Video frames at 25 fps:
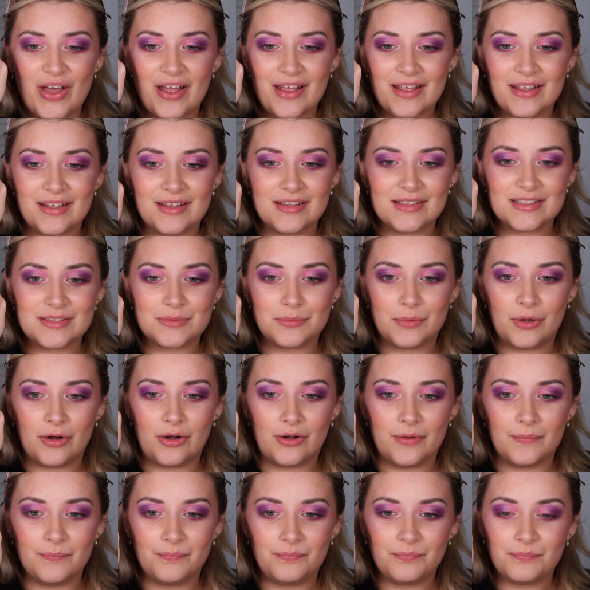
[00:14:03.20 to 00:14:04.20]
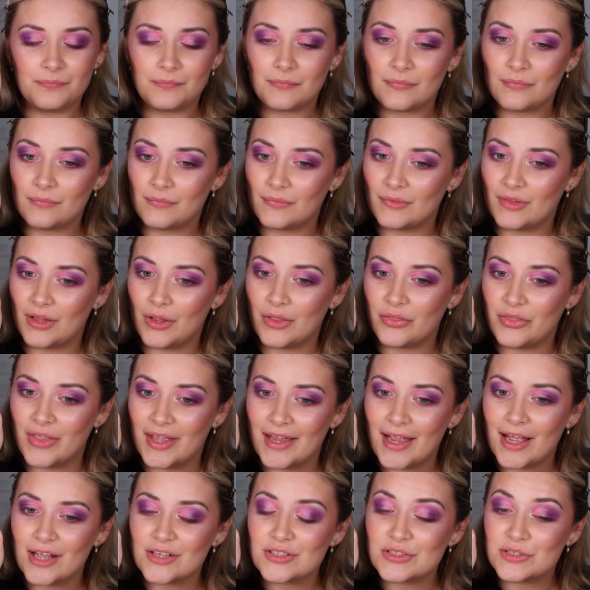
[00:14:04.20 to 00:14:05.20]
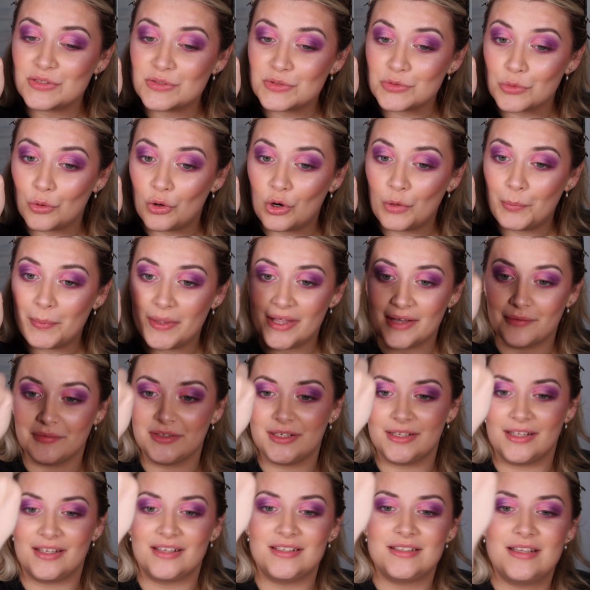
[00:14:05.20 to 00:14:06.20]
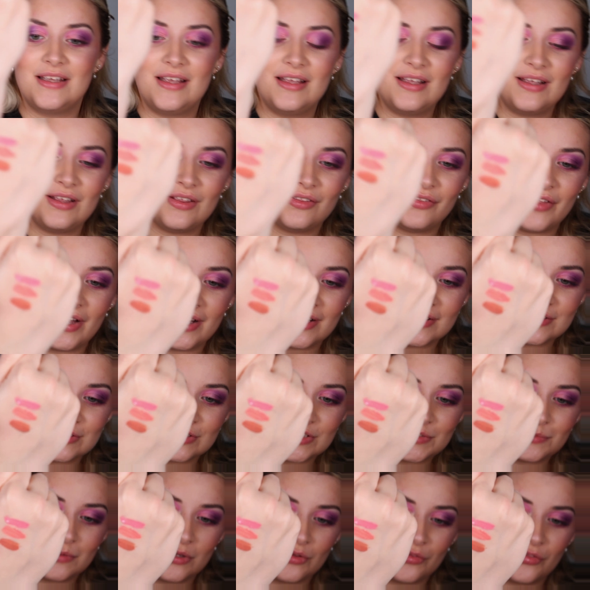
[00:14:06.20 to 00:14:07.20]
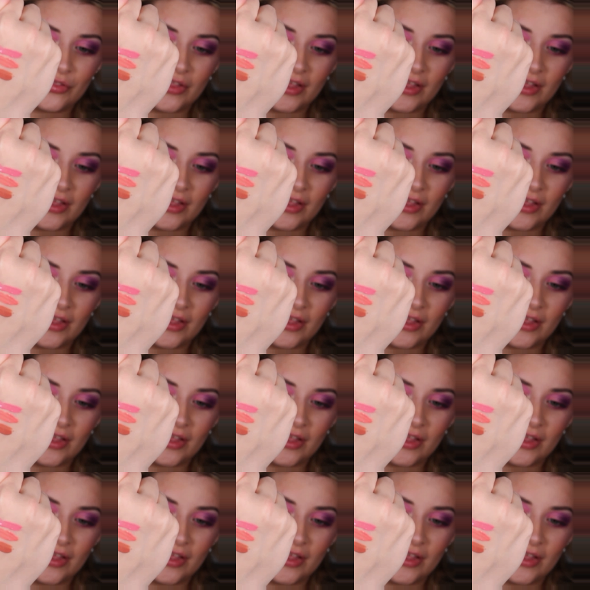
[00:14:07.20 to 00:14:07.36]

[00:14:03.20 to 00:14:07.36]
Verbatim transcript: that is what they are so pigmented. That is just what